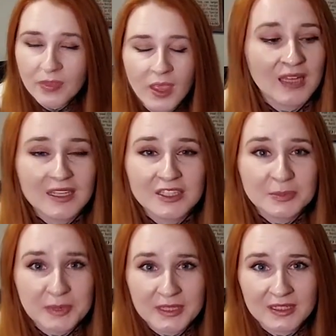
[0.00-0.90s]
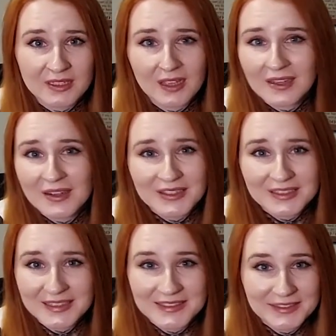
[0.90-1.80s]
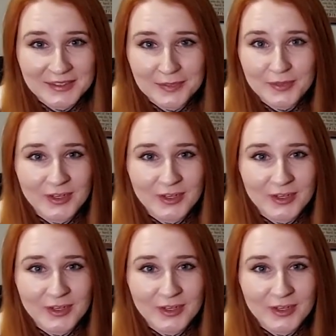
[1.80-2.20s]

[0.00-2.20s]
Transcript: and it can just be kind of hard to get certain